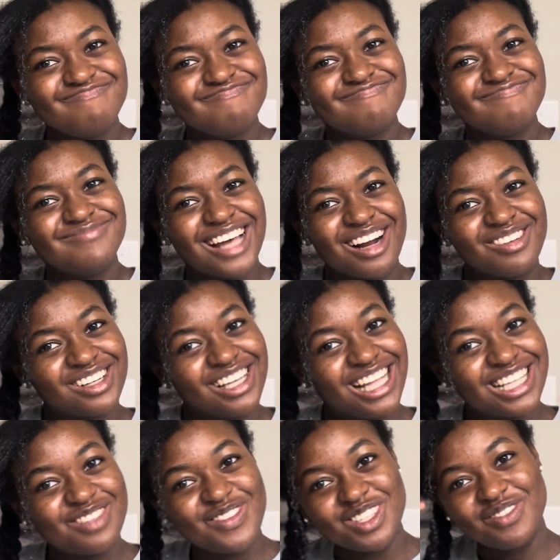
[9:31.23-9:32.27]
Not really,
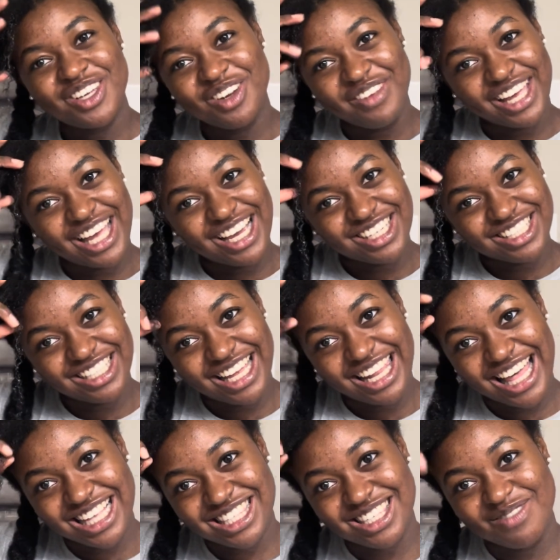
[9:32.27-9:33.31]
that's miscommunication and
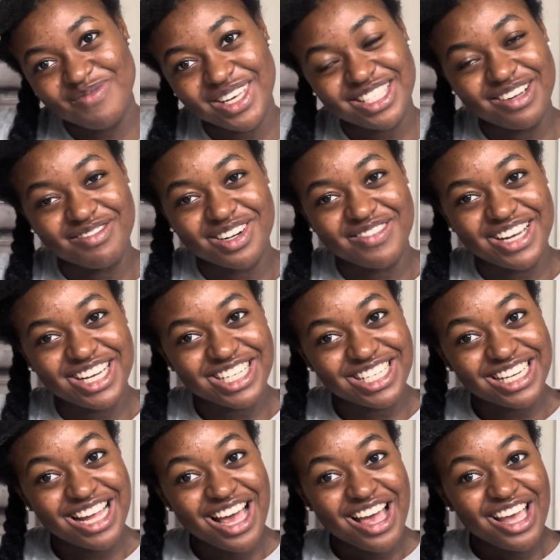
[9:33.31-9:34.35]
that's
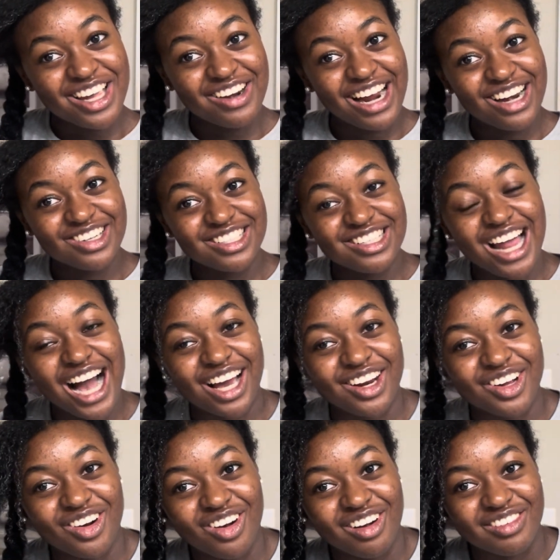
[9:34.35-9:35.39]
misinformation. Your hair is not going
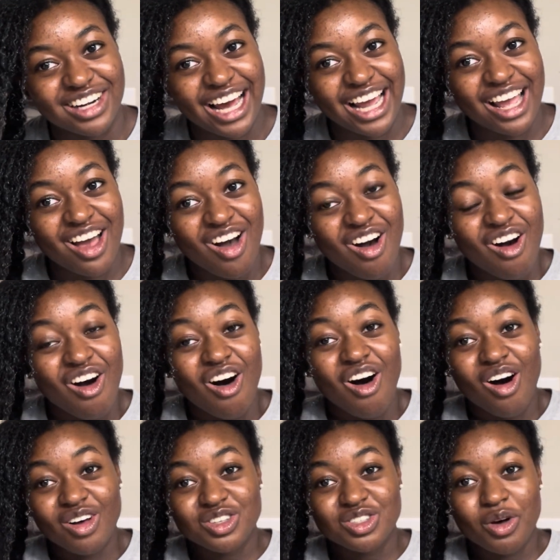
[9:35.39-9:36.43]
to grow overnight.
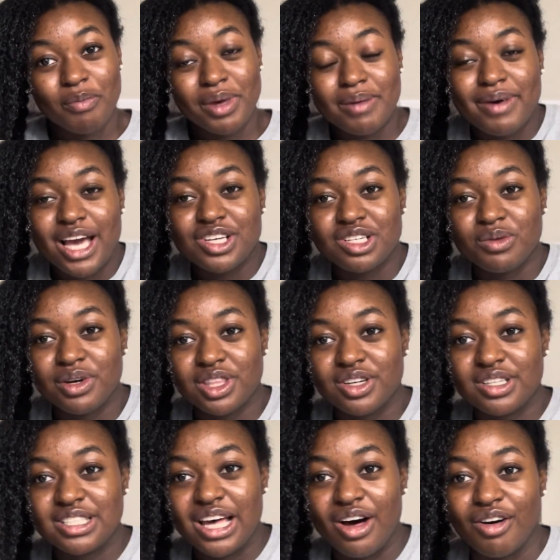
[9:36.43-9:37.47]
Also, be patient with
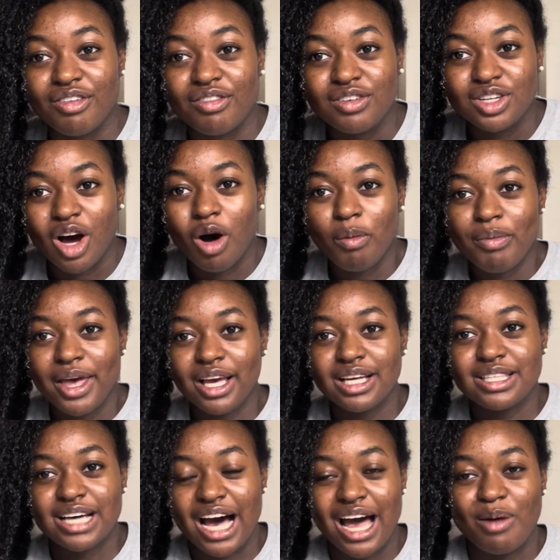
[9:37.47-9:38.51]
yourself. Don't pick a
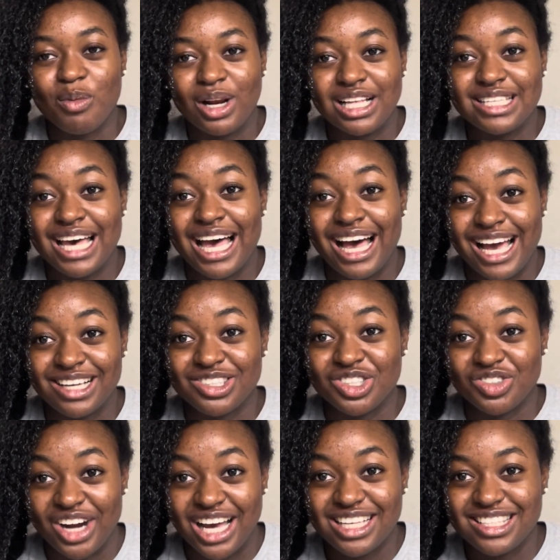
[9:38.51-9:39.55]
time when it's high
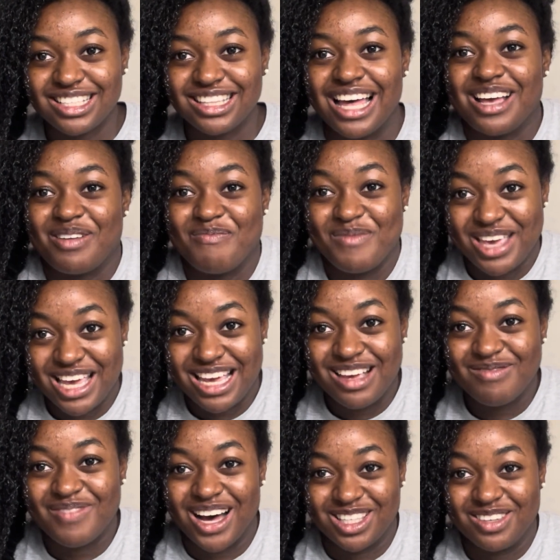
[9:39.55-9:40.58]
stress, like me,
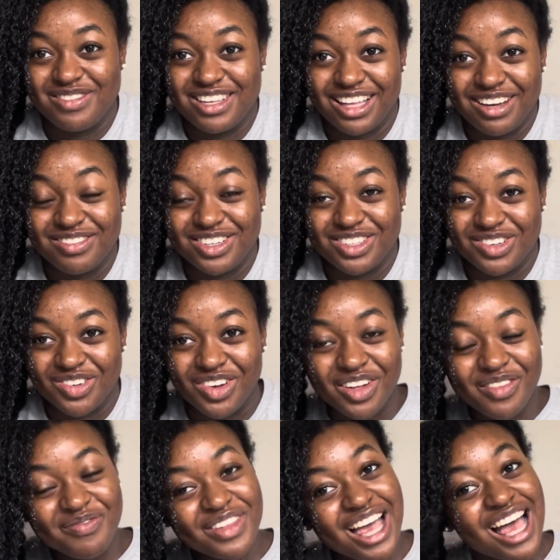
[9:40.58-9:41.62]
about to be late for
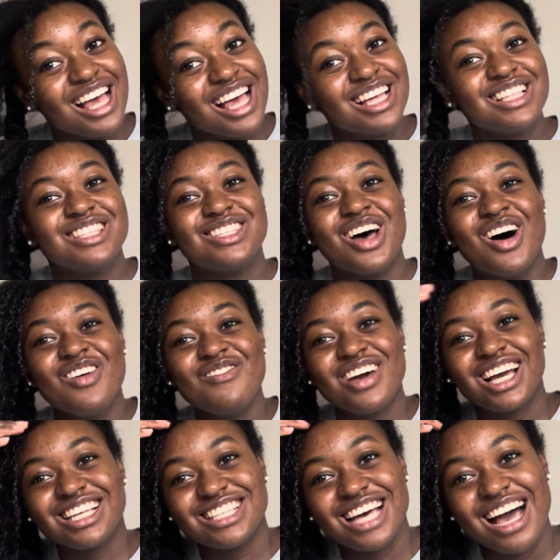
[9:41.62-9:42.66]
school. Don't
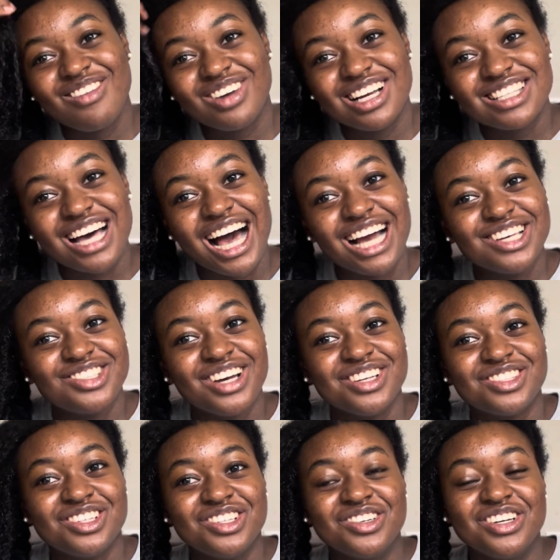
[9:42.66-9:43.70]
pick a time where it's high stress
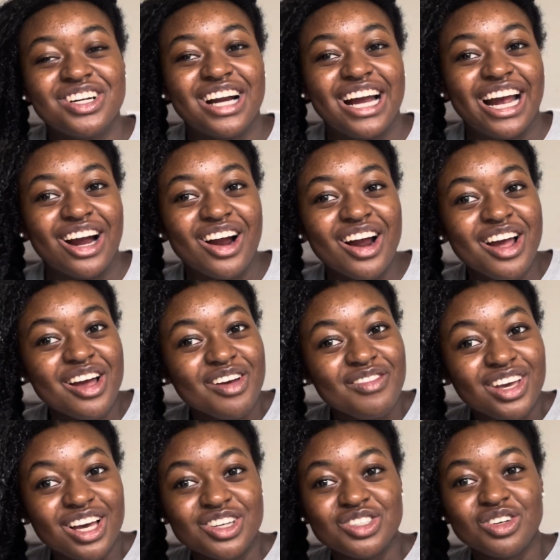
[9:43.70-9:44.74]
to do your hair
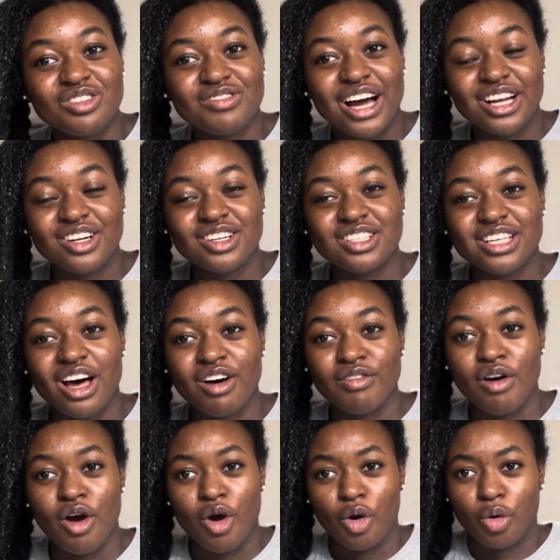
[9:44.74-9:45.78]
because you'll find yourself
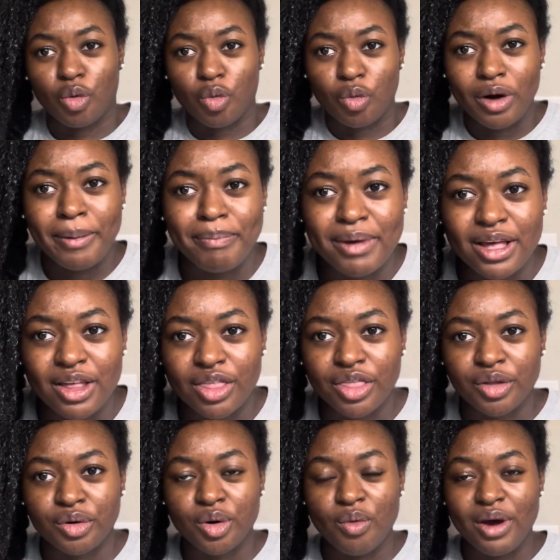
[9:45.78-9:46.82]
ripping
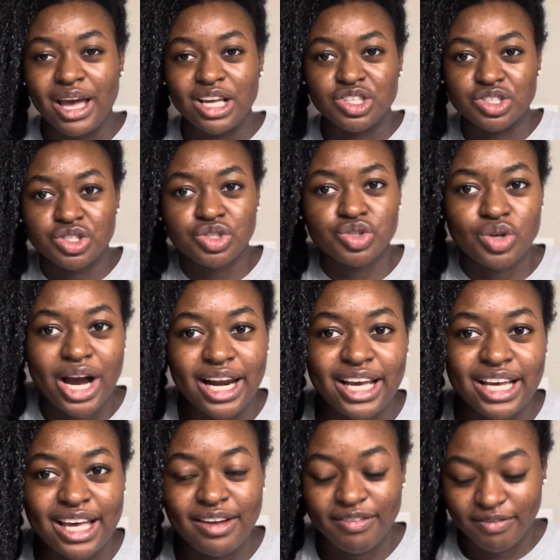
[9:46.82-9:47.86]
through it, just trying to
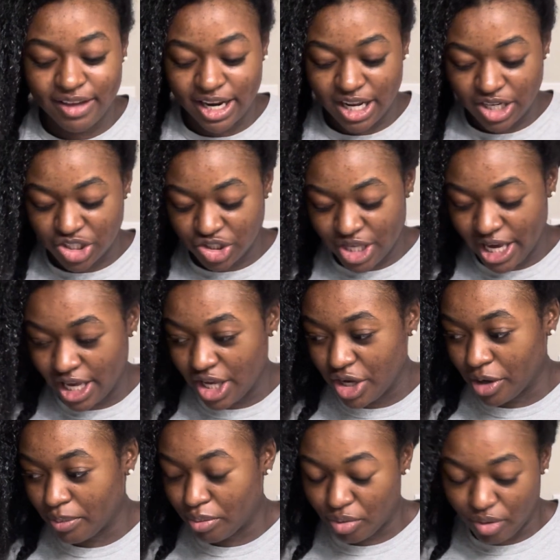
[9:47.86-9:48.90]
get finished, taking
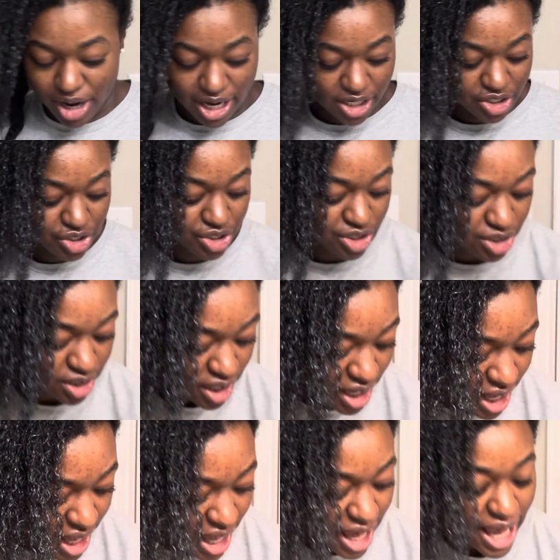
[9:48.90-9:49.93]
your brush
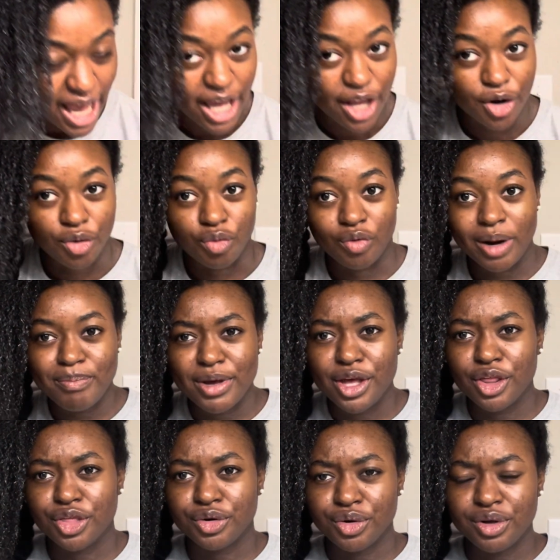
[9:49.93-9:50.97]
and
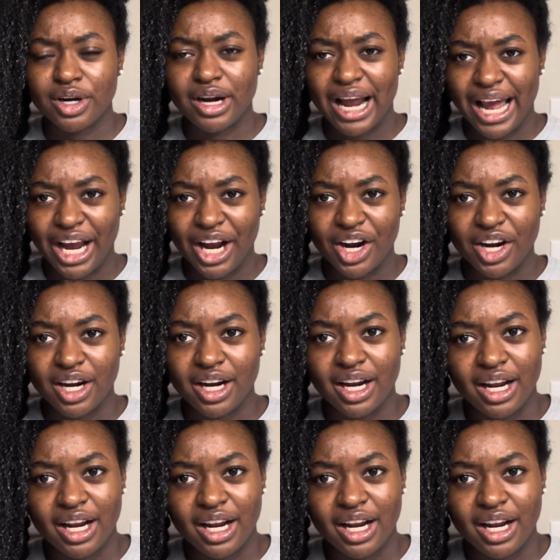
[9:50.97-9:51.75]
ripping through your hair.